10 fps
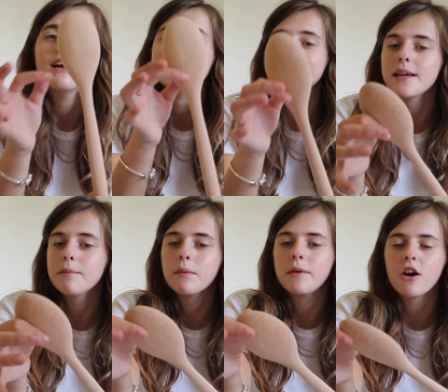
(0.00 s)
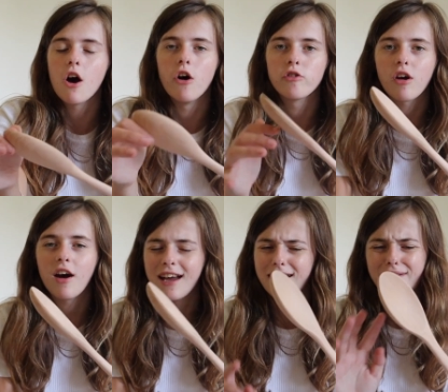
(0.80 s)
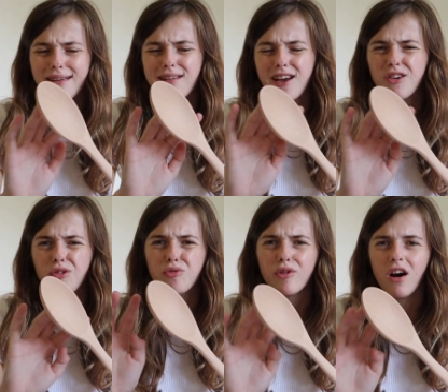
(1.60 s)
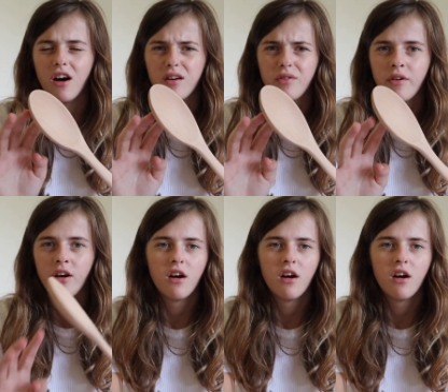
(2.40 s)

simply because if it's like all rough,